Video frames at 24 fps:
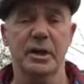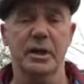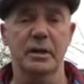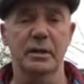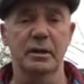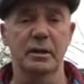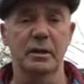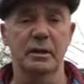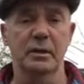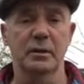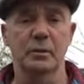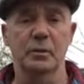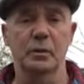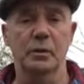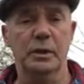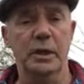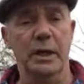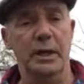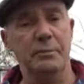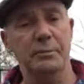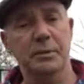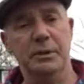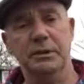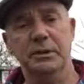year. We'll
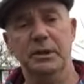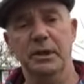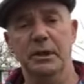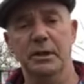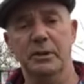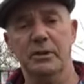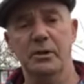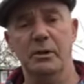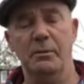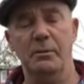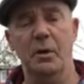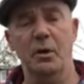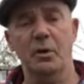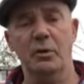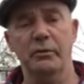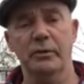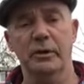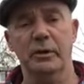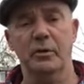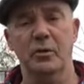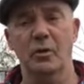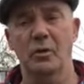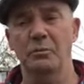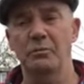get a potato crop out of
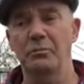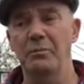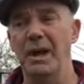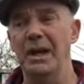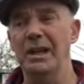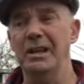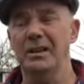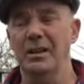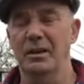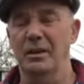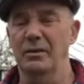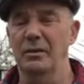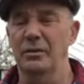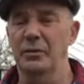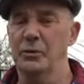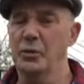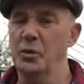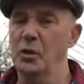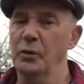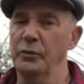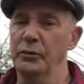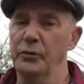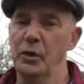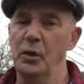it. We might
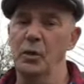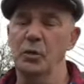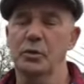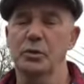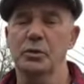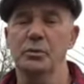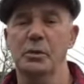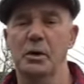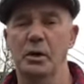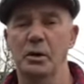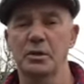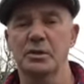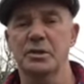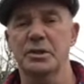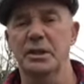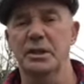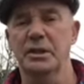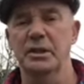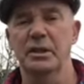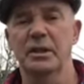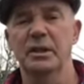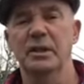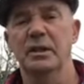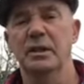throw a few tomatoes
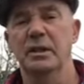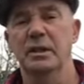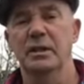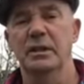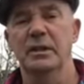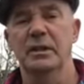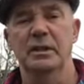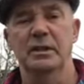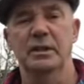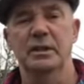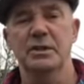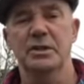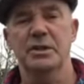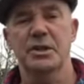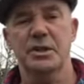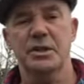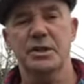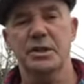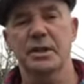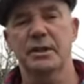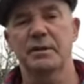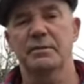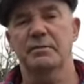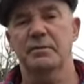in
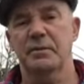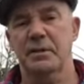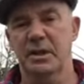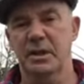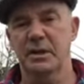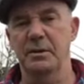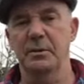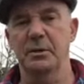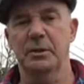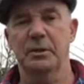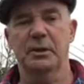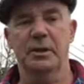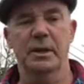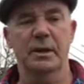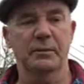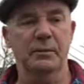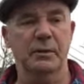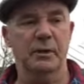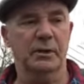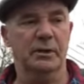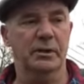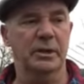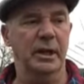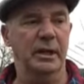just to keep it
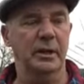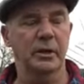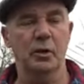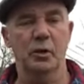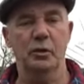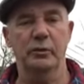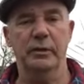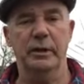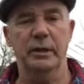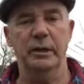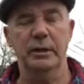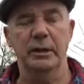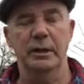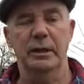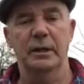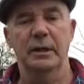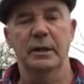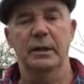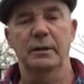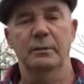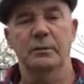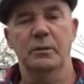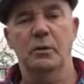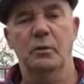ticking over.
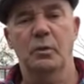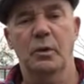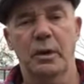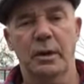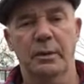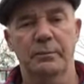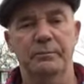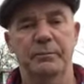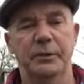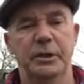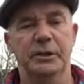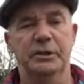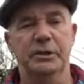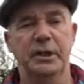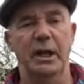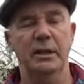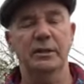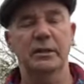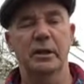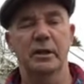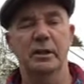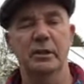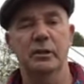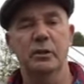But what I'm
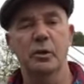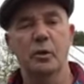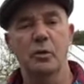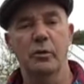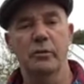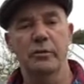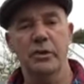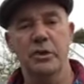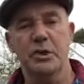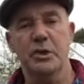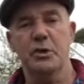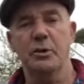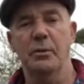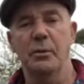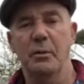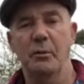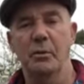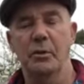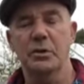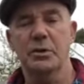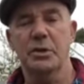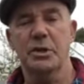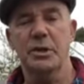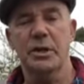intending to do over the summer
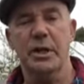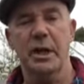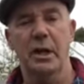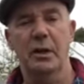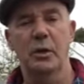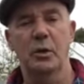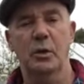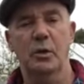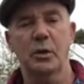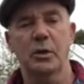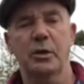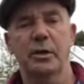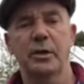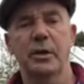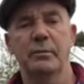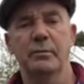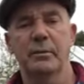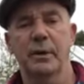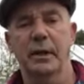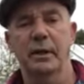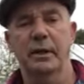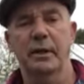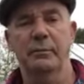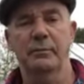months is get a load of
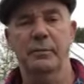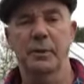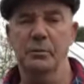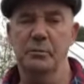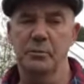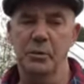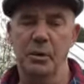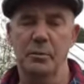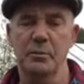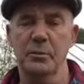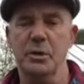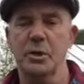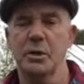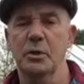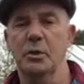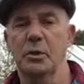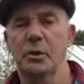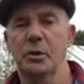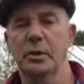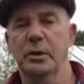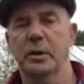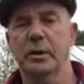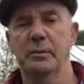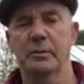timber. I've been promised a
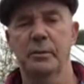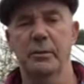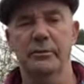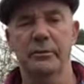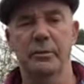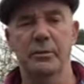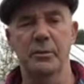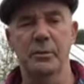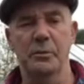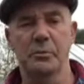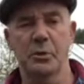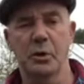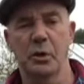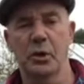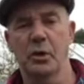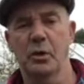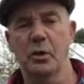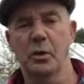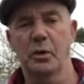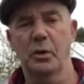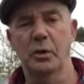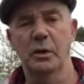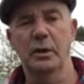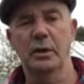load of timber from the
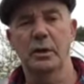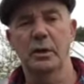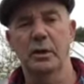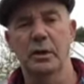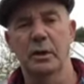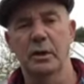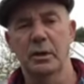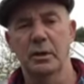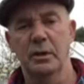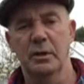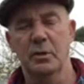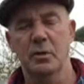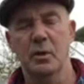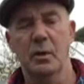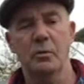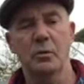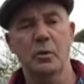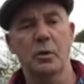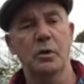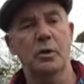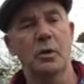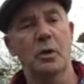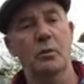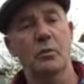brother-in-law. So I'm
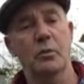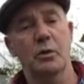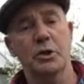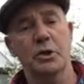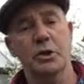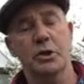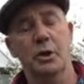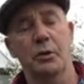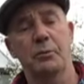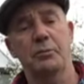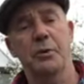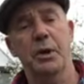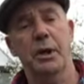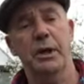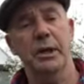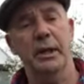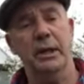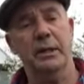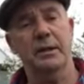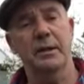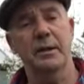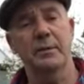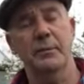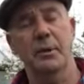going to start bringing
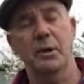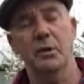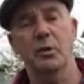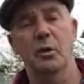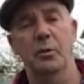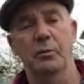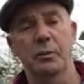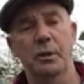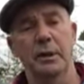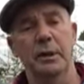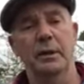that timber up.